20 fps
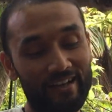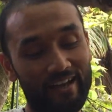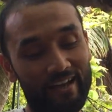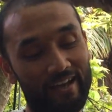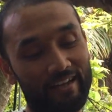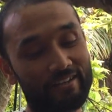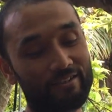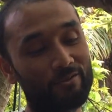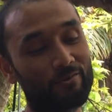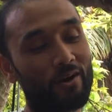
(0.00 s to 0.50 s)

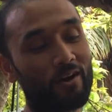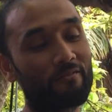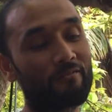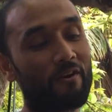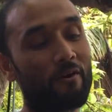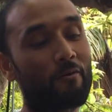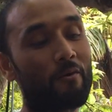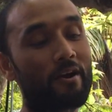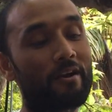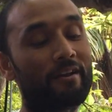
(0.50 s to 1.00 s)
and Dwarf
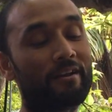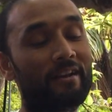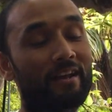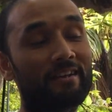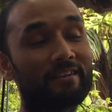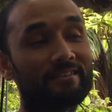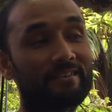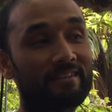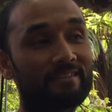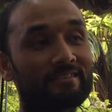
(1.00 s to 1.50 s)
Hawaiian
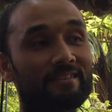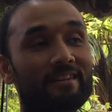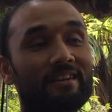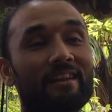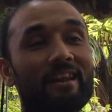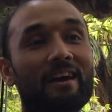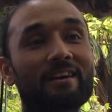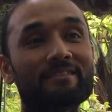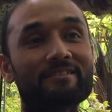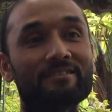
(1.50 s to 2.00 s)
I tasted
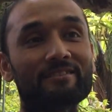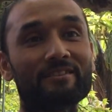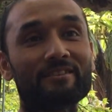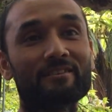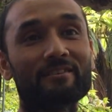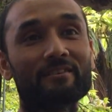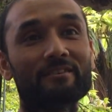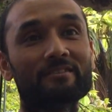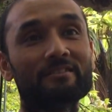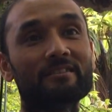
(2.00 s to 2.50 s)
last
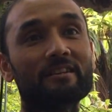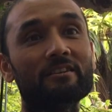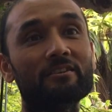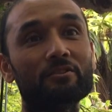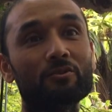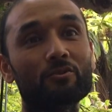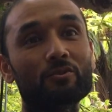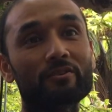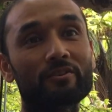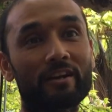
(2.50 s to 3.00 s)
year didn't
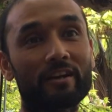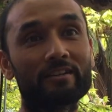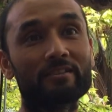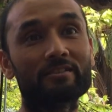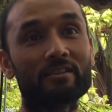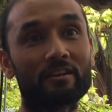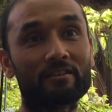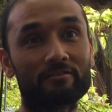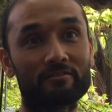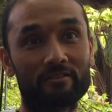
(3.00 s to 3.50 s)
do great
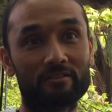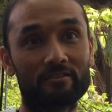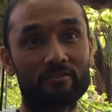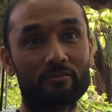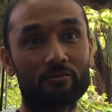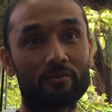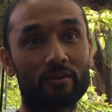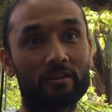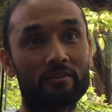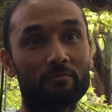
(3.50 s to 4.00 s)
justice
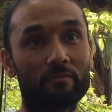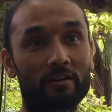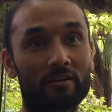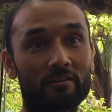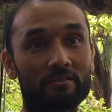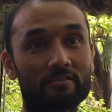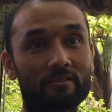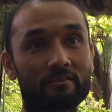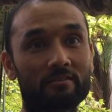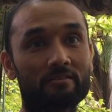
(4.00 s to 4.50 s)
to it
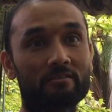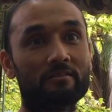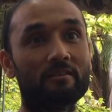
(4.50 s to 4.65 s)
because it